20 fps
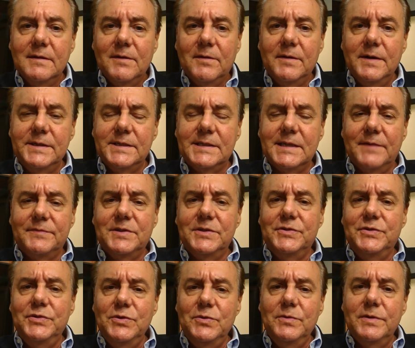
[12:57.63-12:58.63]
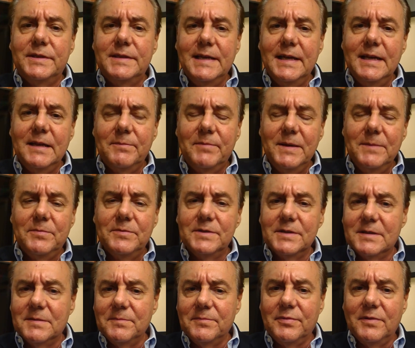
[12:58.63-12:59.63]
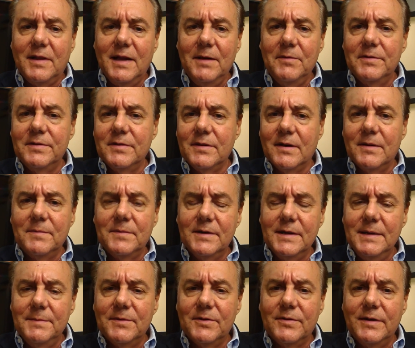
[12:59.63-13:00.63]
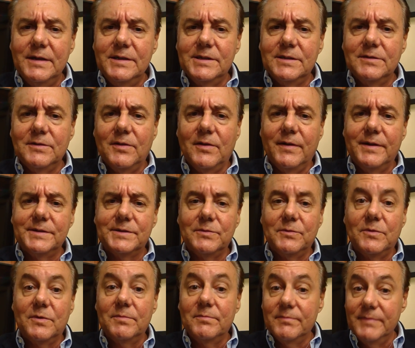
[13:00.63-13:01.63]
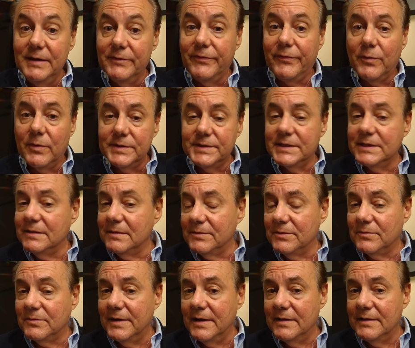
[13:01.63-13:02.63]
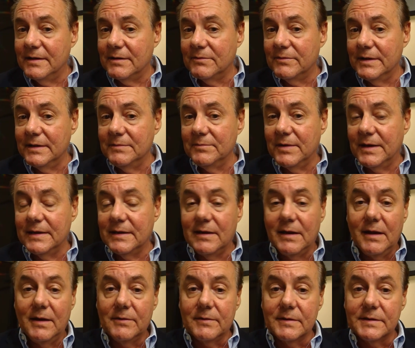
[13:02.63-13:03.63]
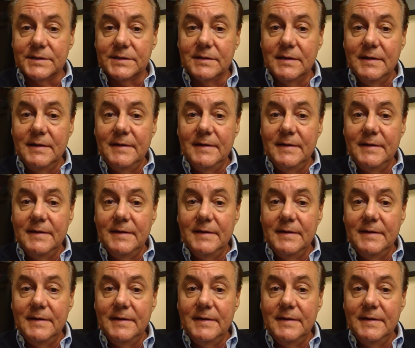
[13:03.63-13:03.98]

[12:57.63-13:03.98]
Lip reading: What does this have to do with getting people to comply with our immigration laws or enforcing them the way they're written by Congress?